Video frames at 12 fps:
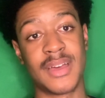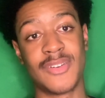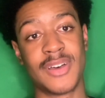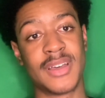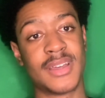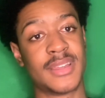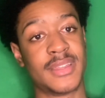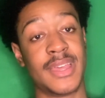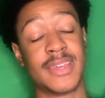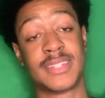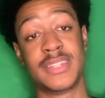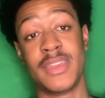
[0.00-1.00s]
I'll
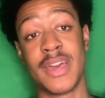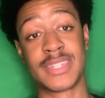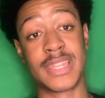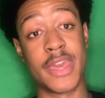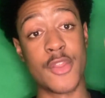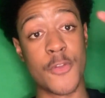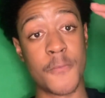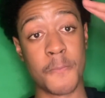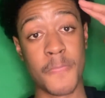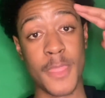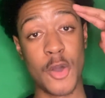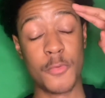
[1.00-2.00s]
see you guys later.
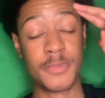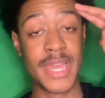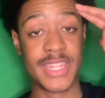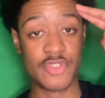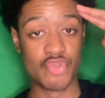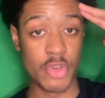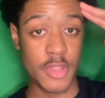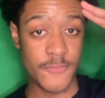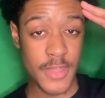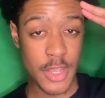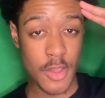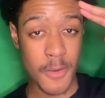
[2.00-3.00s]
Hope you guys enjoyed the
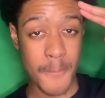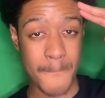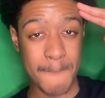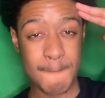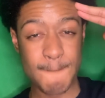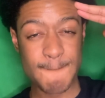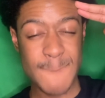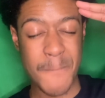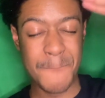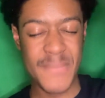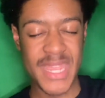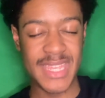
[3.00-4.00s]
video.
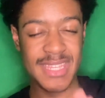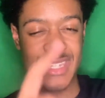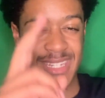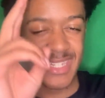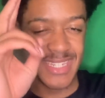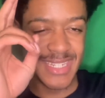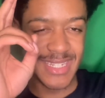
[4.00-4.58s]
Peace.